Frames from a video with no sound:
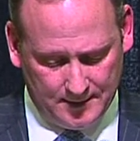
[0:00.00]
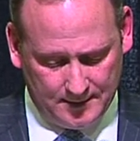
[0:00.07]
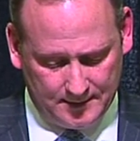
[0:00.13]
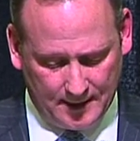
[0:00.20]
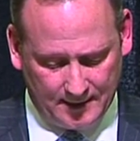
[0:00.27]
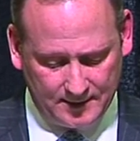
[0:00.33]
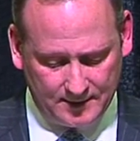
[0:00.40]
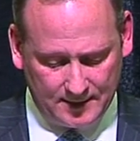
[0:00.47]

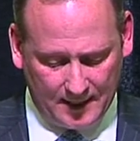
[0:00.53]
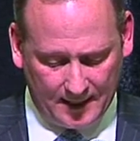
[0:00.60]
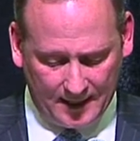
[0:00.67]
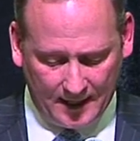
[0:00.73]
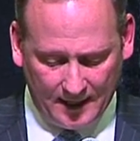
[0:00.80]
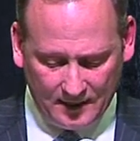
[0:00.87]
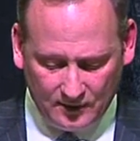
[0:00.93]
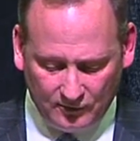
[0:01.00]
Texas had
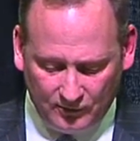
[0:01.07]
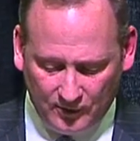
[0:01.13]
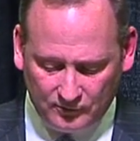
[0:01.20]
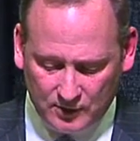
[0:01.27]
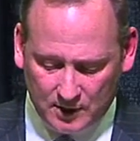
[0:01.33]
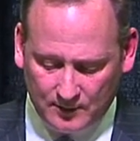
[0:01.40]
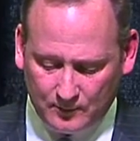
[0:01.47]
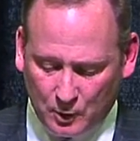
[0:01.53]
8 of the
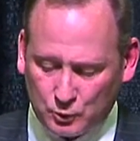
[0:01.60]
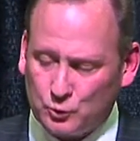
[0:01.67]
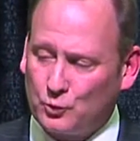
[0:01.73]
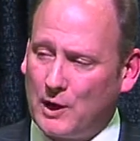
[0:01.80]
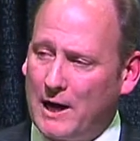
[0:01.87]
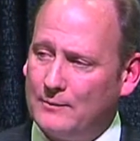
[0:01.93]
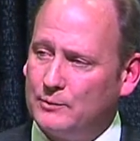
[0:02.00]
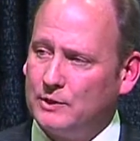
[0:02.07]
15 most
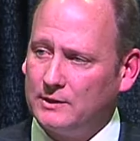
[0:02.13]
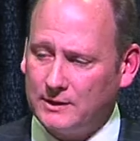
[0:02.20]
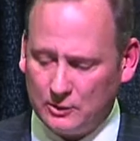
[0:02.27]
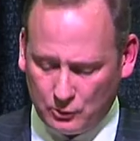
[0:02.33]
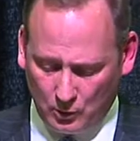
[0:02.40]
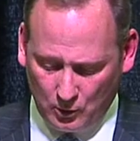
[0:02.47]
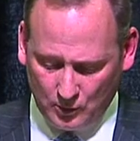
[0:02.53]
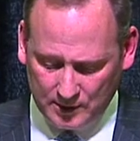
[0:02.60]
rapidly
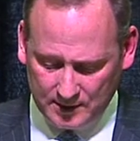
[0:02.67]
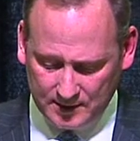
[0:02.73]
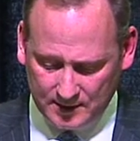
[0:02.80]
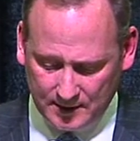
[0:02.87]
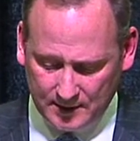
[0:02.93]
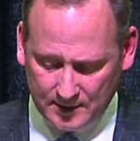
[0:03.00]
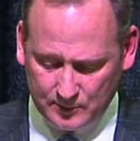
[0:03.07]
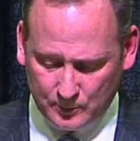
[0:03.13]
growing
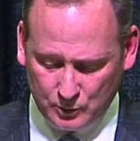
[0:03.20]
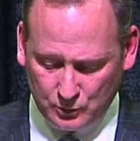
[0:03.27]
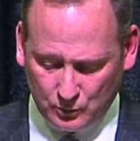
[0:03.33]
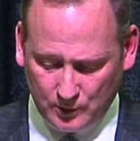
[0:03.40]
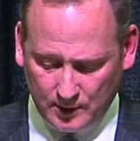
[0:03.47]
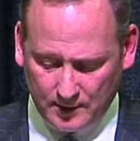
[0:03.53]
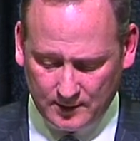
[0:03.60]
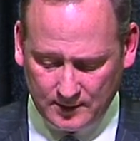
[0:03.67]
cities
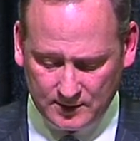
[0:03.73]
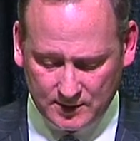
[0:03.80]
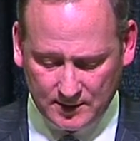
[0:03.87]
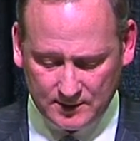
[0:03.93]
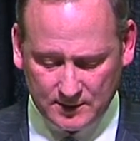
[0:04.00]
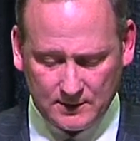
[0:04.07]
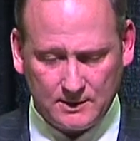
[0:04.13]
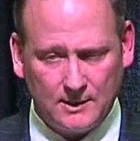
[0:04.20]
between the
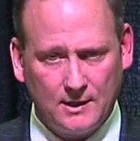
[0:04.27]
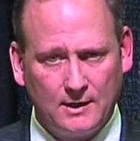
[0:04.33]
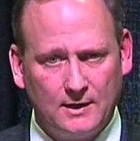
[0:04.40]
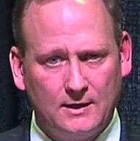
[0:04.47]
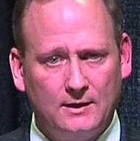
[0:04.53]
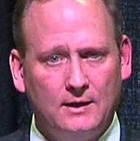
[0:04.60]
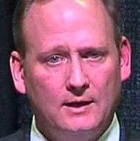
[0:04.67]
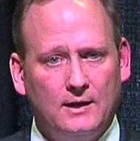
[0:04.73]
census
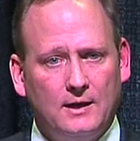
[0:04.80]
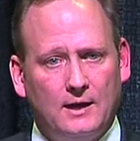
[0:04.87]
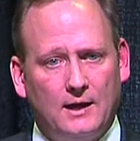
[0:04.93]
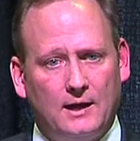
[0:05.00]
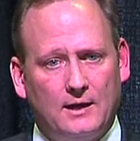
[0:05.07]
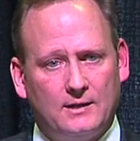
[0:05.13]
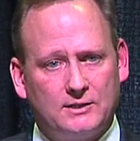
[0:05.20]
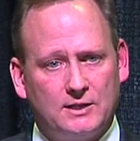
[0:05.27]
day
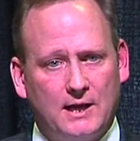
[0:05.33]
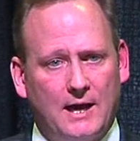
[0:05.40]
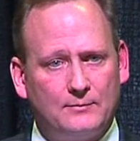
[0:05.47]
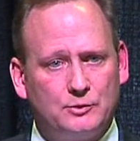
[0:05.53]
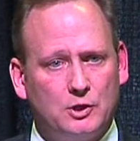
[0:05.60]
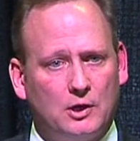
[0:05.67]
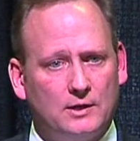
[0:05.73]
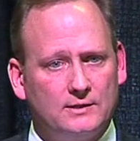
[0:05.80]
and a
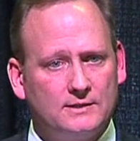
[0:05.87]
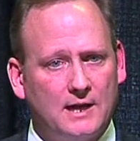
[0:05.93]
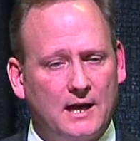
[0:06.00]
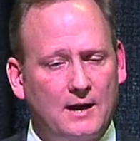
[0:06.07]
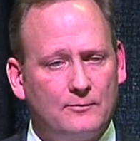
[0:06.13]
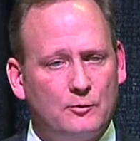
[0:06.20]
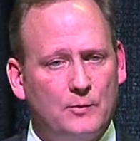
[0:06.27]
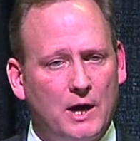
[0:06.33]
snapshot in
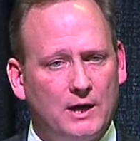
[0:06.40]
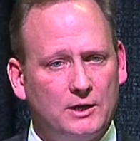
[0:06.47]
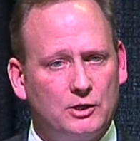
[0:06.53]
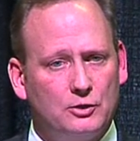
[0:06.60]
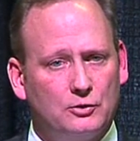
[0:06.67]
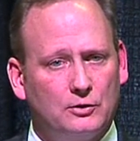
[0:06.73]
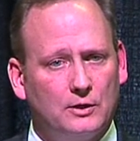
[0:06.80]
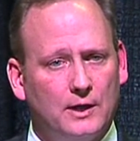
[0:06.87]
time about a
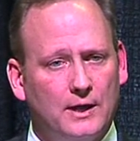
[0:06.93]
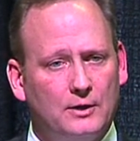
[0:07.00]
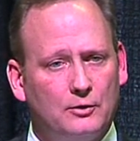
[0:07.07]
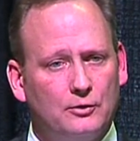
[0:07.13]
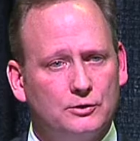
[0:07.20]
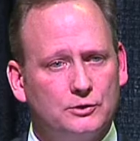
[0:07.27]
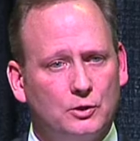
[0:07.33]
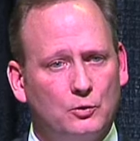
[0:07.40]
year
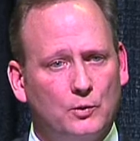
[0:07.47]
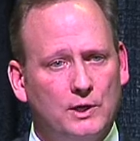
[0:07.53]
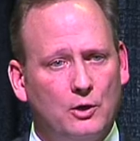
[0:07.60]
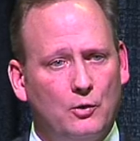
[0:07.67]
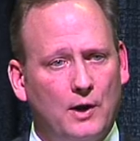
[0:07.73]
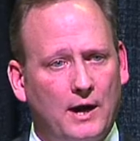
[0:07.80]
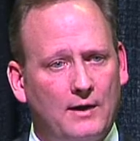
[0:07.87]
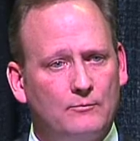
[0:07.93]
later. So we
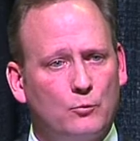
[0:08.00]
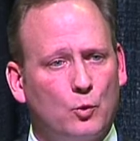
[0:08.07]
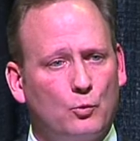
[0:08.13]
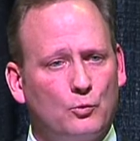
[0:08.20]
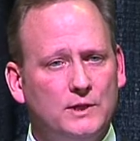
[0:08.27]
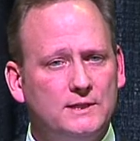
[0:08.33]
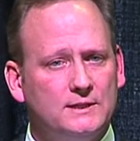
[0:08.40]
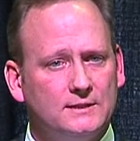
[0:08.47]
don't have more
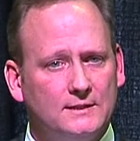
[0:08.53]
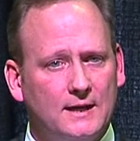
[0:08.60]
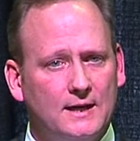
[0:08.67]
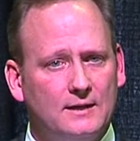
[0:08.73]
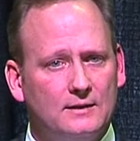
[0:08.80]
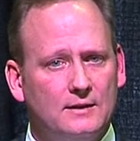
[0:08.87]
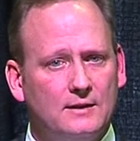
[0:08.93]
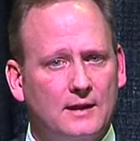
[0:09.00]
recent
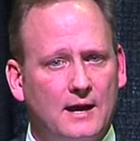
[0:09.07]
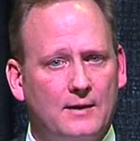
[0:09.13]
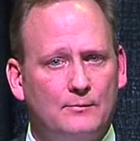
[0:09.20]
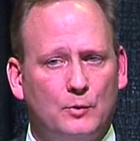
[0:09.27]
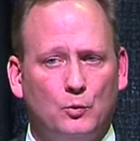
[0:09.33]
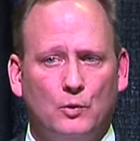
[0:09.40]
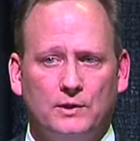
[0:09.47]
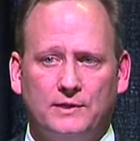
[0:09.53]
data than that,
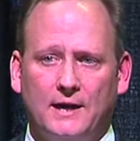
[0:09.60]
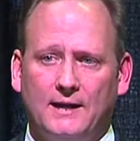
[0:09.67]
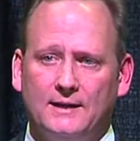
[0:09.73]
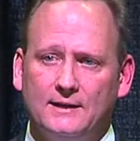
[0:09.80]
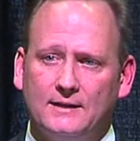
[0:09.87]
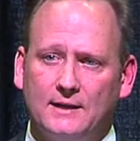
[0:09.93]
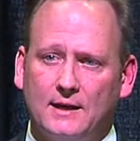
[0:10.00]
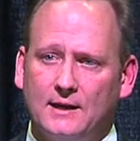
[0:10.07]
but what that
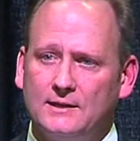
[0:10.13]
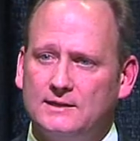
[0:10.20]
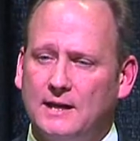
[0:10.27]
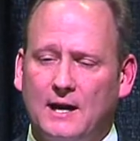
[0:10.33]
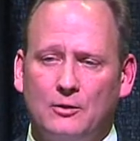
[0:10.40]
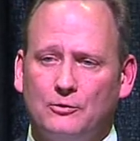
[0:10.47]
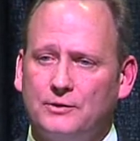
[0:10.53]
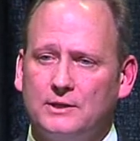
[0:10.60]
indicates, and
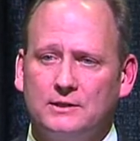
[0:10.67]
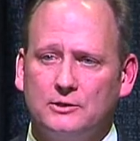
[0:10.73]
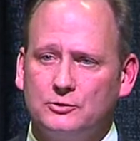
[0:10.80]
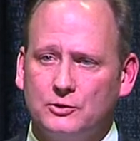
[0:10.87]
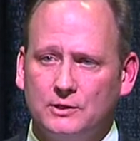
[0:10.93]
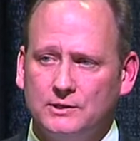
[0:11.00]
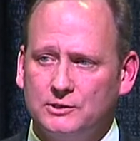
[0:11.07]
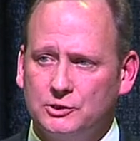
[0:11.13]
I don't think the
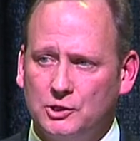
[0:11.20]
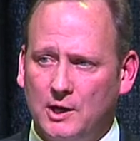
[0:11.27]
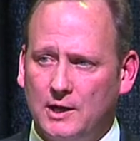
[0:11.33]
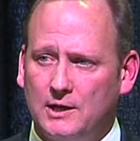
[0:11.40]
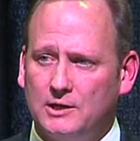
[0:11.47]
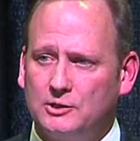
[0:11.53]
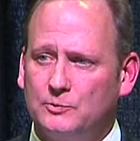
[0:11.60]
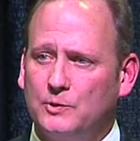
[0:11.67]
trends
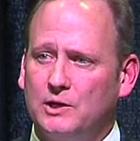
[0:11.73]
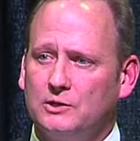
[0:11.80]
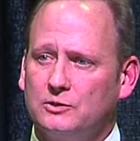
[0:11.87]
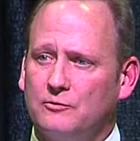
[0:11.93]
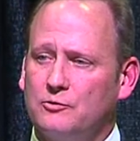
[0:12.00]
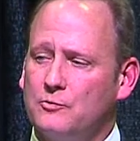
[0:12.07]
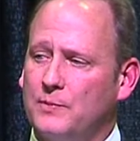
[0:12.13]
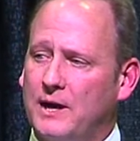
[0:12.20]
change because
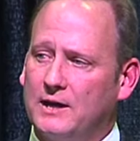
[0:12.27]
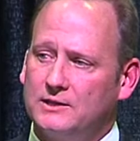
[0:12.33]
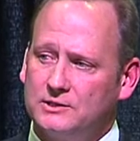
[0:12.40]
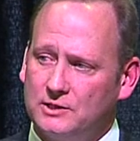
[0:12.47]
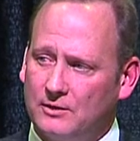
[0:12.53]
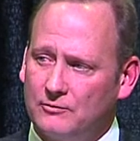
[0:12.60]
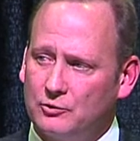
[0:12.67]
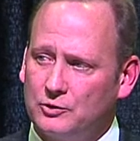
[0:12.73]
over the past
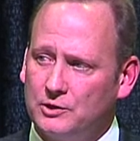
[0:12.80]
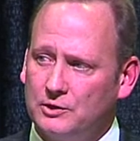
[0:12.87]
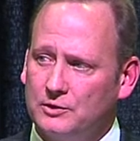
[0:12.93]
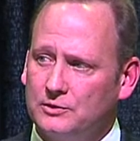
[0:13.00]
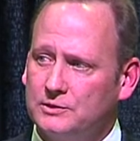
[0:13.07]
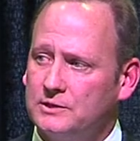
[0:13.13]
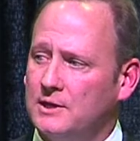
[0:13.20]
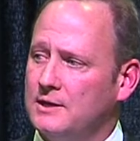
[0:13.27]
several
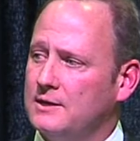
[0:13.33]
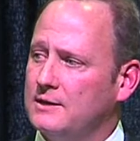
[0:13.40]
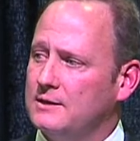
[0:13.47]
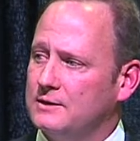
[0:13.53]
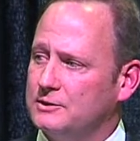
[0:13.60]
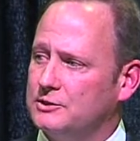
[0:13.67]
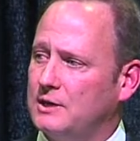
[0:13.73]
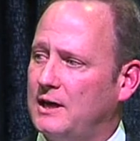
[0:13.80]
years,
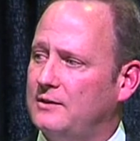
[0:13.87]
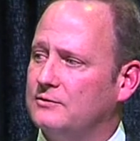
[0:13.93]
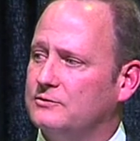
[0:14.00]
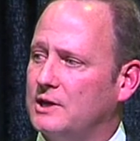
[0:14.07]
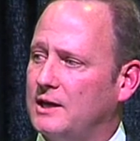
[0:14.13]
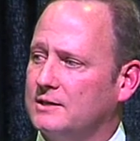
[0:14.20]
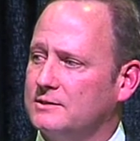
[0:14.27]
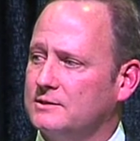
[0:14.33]
the state of
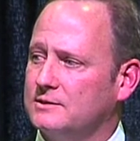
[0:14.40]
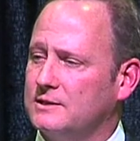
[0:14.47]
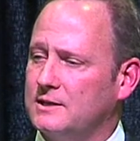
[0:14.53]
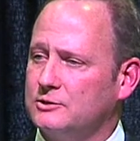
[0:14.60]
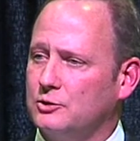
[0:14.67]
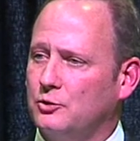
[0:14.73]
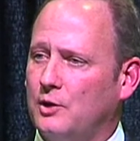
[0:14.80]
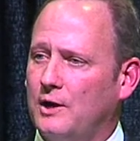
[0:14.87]
Texas
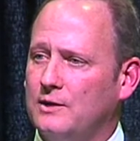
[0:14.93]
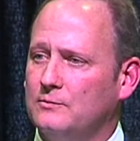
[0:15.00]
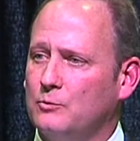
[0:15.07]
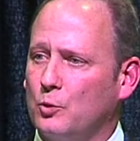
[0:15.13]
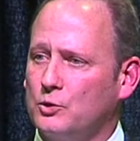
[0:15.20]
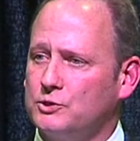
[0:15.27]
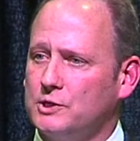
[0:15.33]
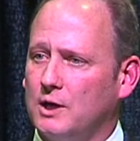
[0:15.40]
has created
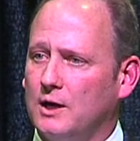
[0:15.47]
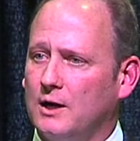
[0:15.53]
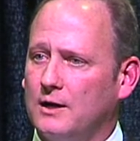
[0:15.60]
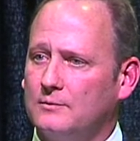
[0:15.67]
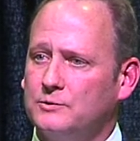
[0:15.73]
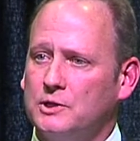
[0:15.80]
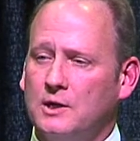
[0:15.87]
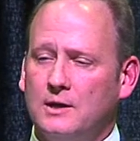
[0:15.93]
more
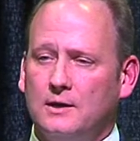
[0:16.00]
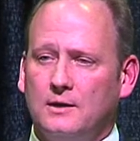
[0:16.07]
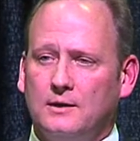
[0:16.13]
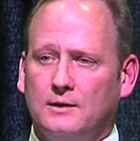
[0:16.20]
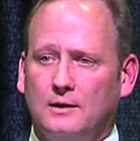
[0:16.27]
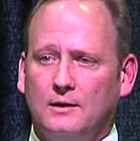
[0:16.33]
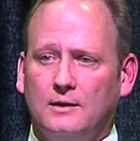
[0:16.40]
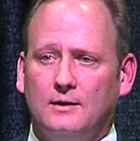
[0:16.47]
jobs
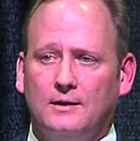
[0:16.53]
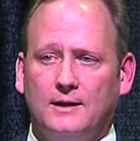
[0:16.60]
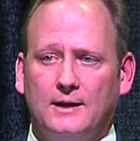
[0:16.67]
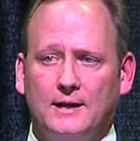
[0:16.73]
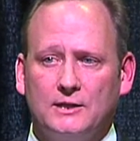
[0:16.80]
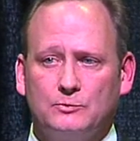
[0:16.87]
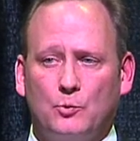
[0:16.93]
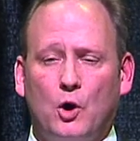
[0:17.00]

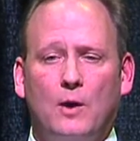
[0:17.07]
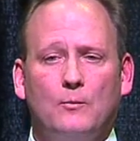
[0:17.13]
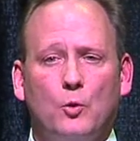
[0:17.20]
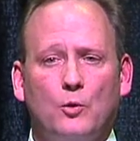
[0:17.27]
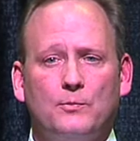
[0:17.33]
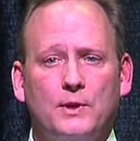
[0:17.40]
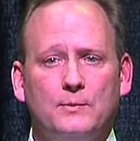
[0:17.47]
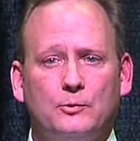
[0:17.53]
and has brought
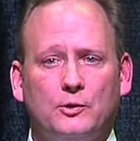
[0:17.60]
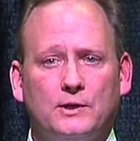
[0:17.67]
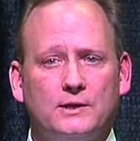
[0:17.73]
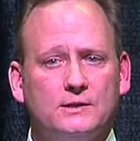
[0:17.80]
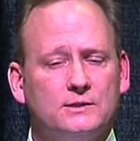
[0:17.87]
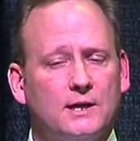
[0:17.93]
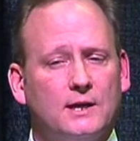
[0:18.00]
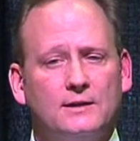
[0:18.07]
more people into
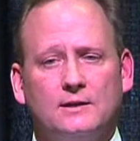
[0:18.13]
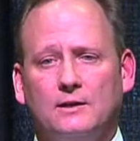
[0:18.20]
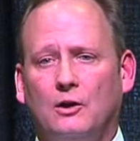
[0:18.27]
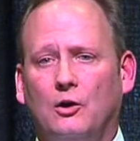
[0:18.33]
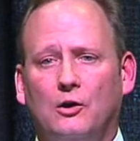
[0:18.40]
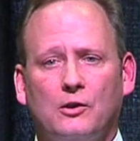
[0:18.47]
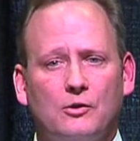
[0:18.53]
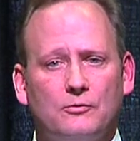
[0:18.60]
the state than
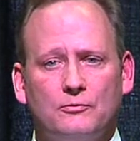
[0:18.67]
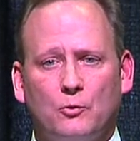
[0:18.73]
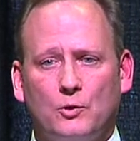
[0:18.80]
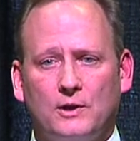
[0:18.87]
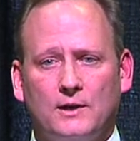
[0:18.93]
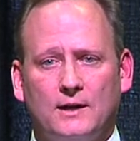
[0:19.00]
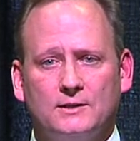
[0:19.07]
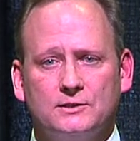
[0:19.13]
all other
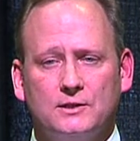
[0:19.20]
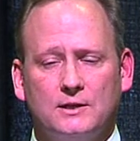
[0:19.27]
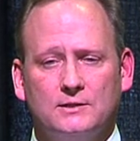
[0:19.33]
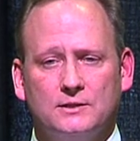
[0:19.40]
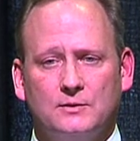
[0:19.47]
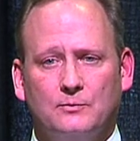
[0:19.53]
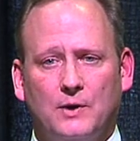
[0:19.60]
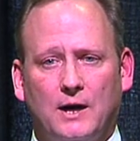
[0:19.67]
49 states
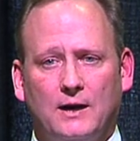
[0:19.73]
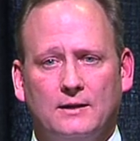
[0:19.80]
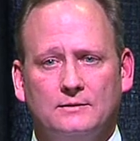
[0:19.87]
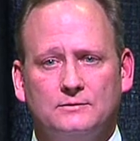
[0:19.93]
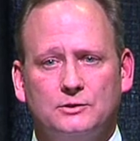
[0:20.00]
combined.